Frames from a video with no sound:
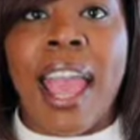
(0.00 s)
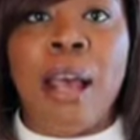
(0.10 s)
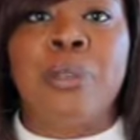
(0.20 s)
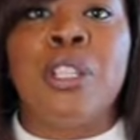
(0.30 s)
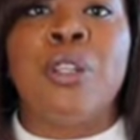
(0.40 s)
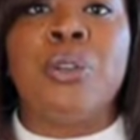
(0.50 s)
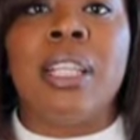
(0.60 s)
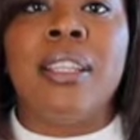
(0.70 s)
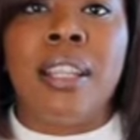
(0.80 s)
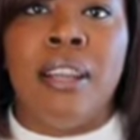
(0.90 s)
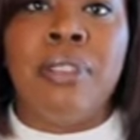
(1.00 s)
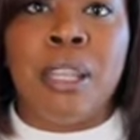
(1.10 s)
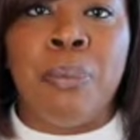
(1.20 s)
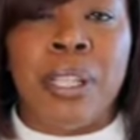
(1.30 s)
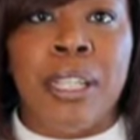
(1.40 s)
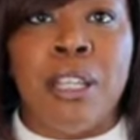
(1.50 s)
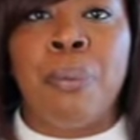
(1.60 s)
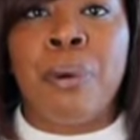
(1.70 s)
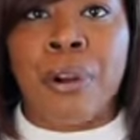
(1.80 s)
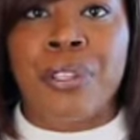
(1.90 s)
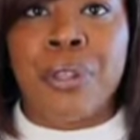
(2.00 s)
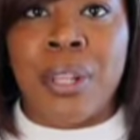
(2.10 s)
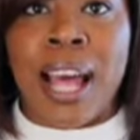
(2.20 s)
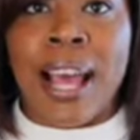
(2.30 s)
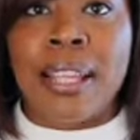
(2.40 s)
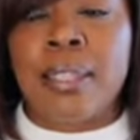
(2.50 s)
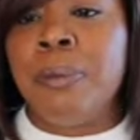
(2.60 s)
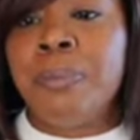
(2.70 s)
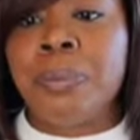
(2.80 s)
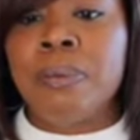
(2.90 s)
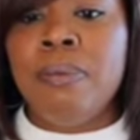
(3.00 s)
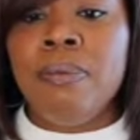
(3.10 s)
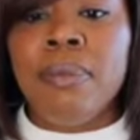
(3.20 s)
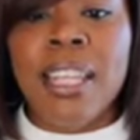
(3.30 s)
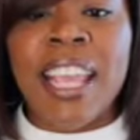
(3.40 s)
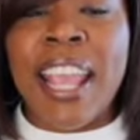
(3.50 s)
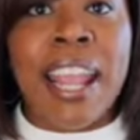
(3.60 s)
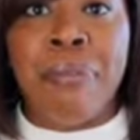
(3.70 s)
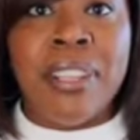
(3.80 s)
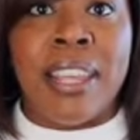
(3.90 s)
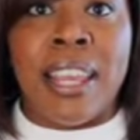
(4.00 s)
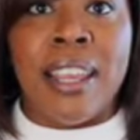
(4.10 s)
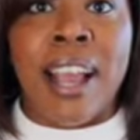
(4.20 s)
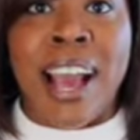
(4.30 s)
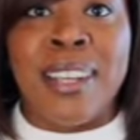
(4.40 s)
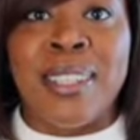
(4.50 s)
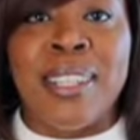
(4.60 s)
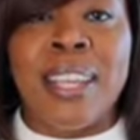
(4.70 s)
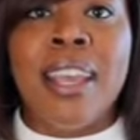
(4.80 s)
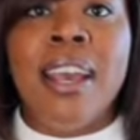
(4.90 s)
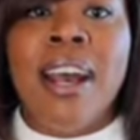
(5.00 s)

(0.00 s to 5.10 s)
absolutely love the ability to personalize everything, honestly.